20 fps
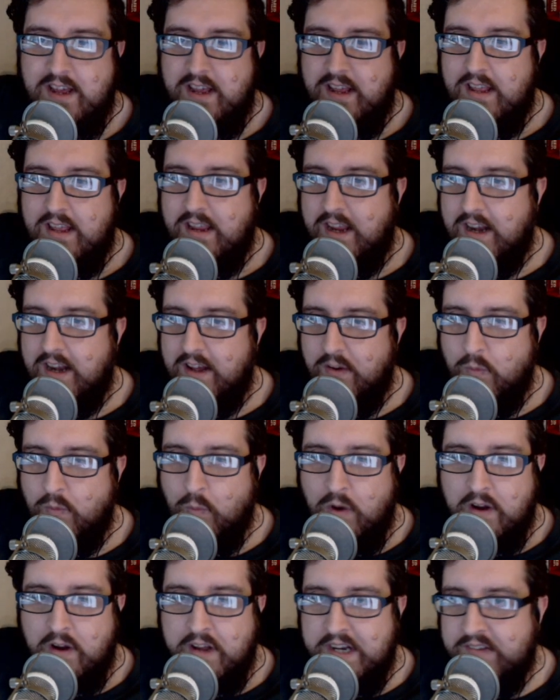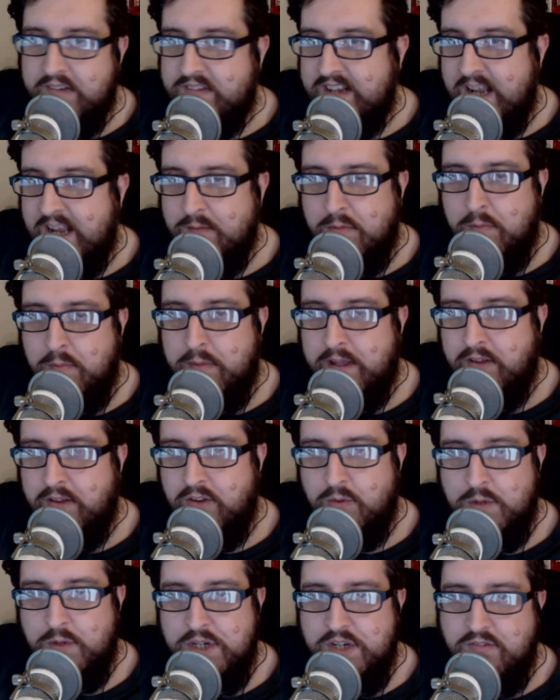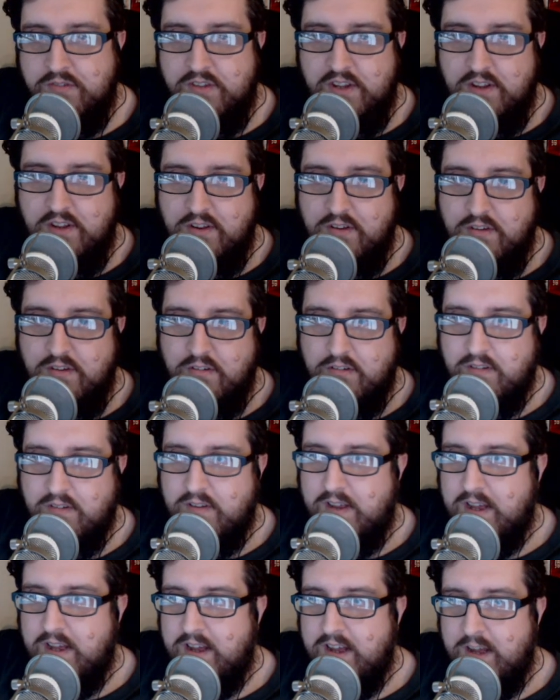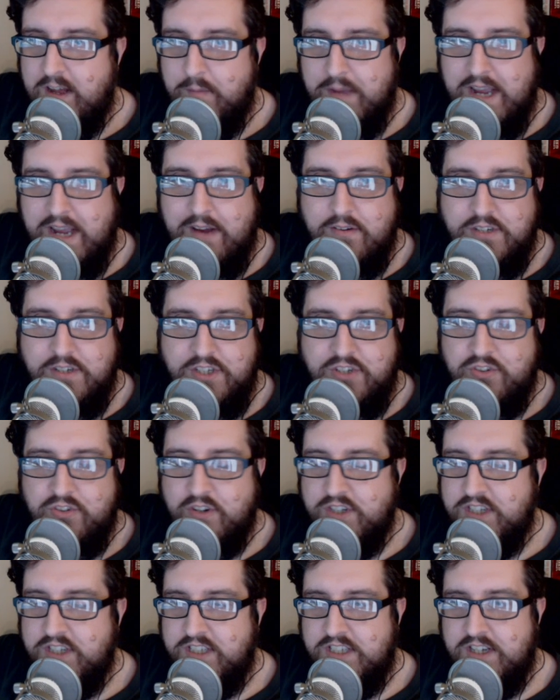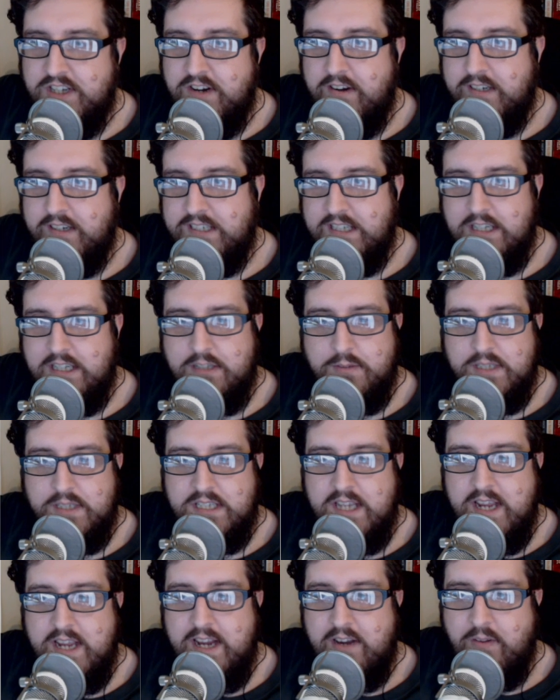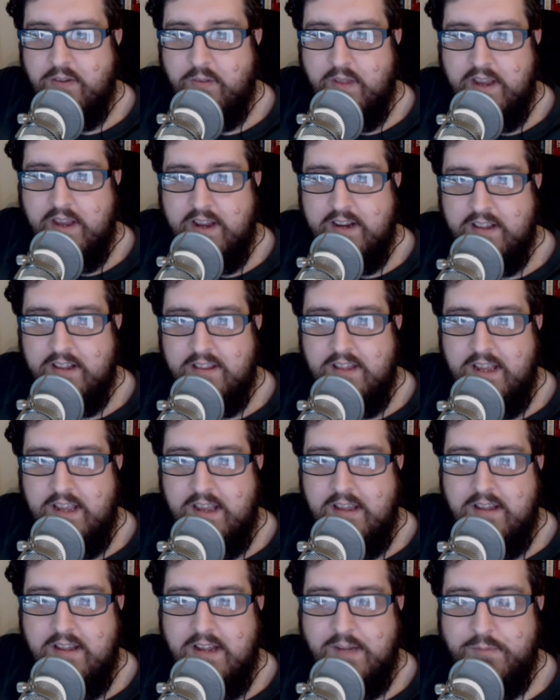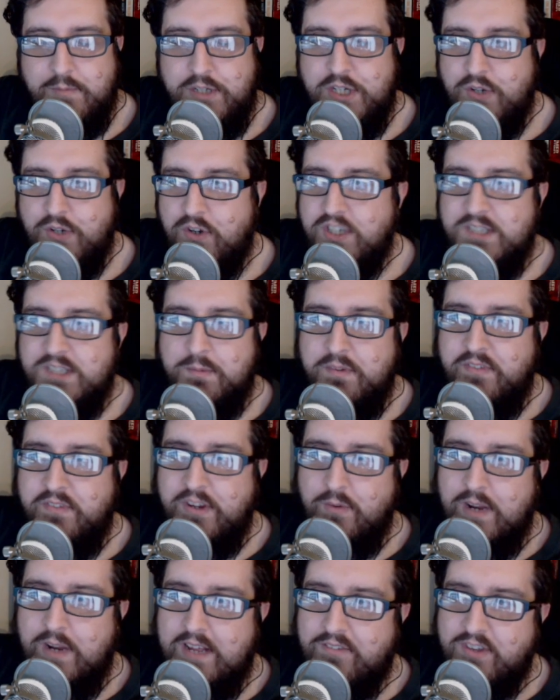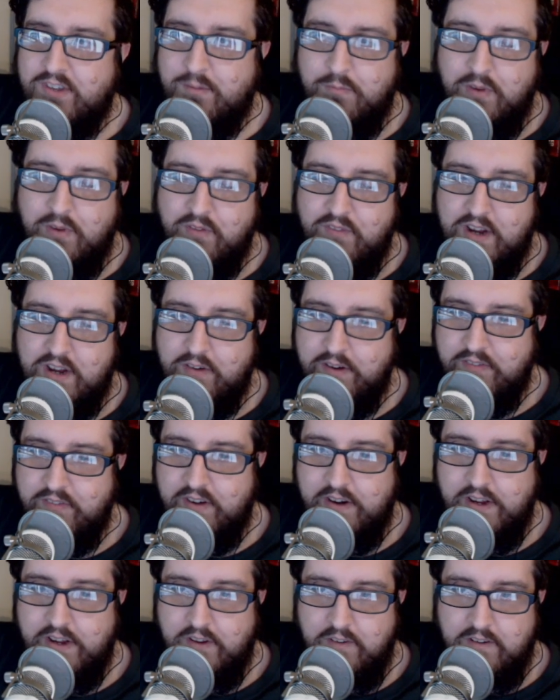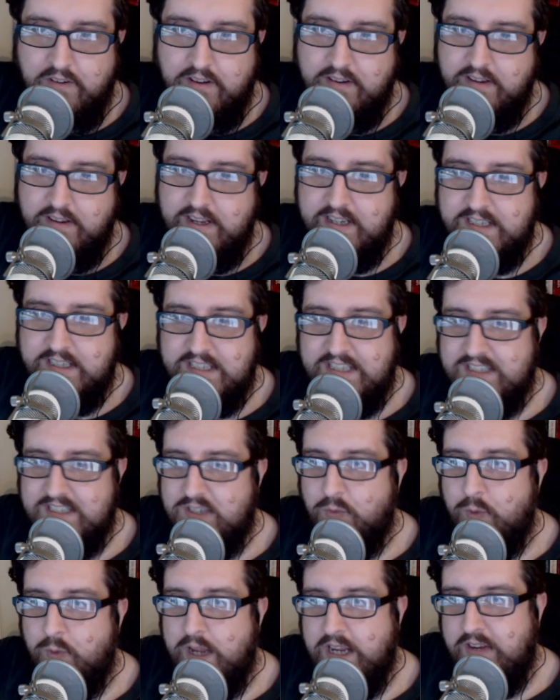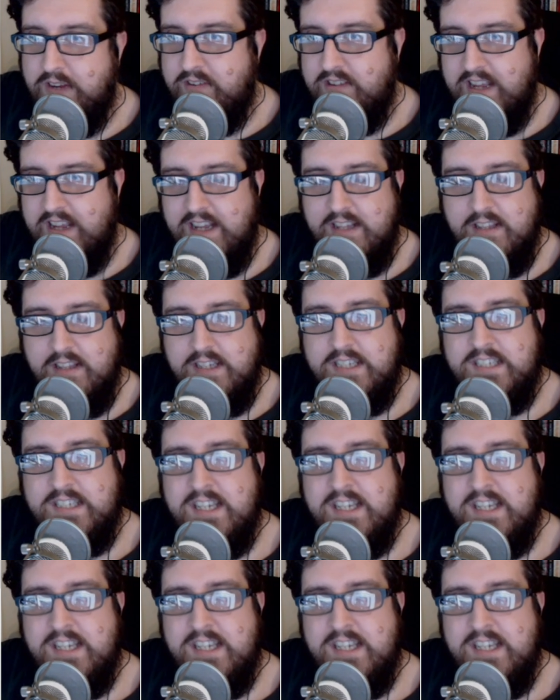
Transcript: You know, what kind of table builds would you do? How would you structure scenarios, as I was saying, all that kind of thing. I'm sure some of you will have some very, very good ideas as to where you'd take this.